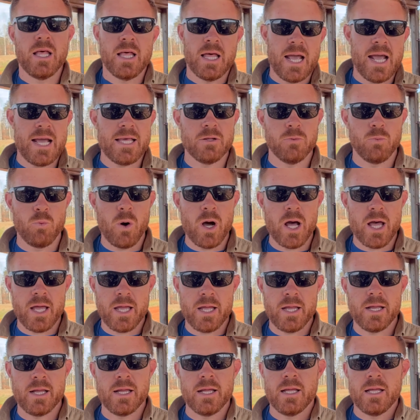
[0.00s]
Either
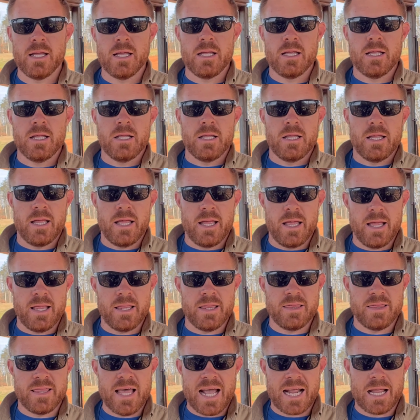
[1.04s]
way,
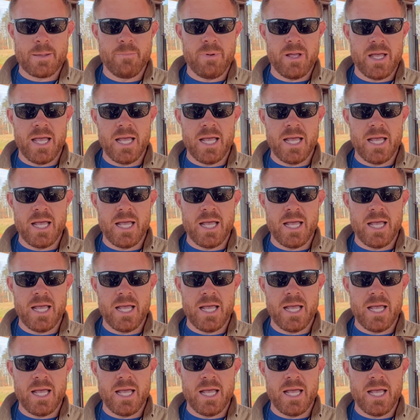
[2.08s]
that can be